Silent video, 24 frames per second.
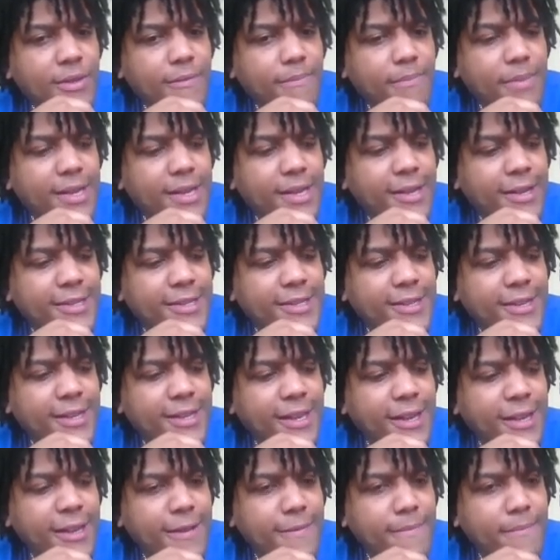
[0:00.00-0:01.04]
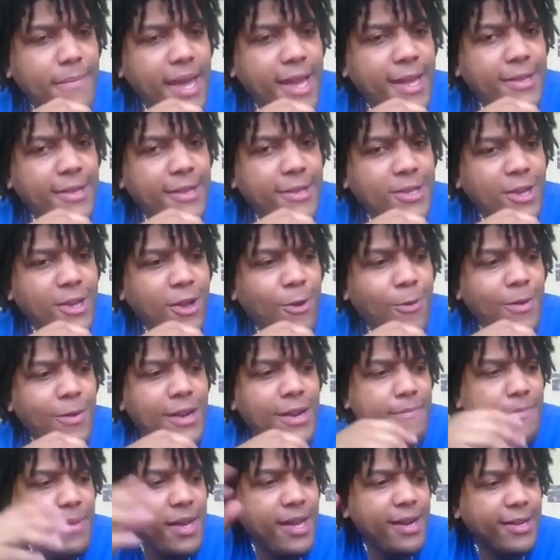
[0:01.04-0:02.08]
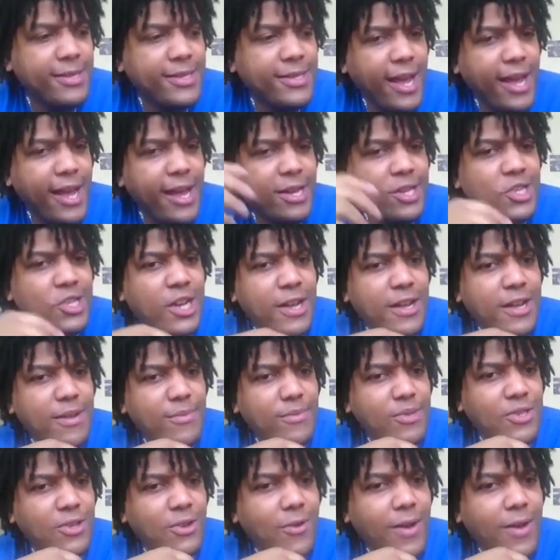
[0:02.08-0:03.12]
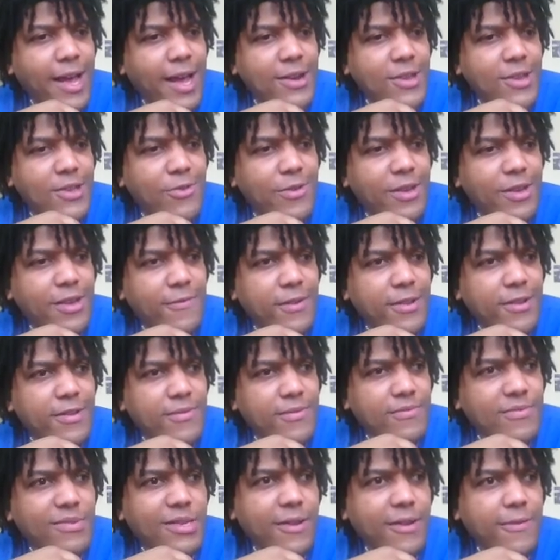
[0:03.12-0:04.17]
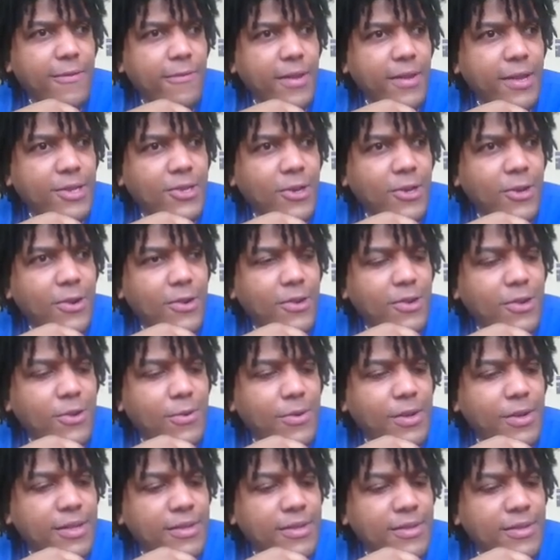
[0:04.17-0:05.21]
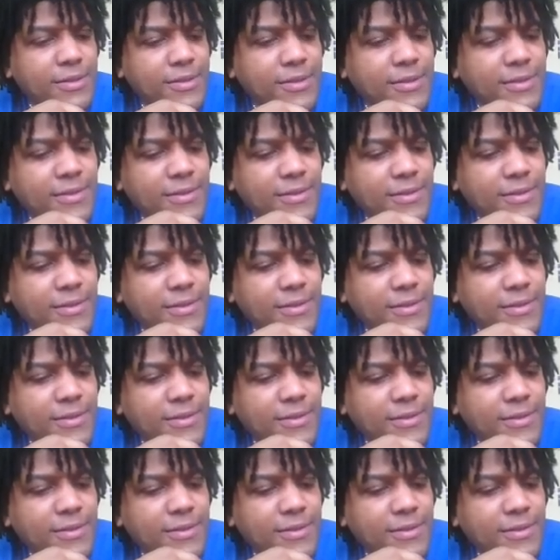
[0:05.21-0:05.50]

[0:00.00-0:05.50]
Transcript: Because, again, Bailey's already been a tag champ, so how do you even convince her to do it?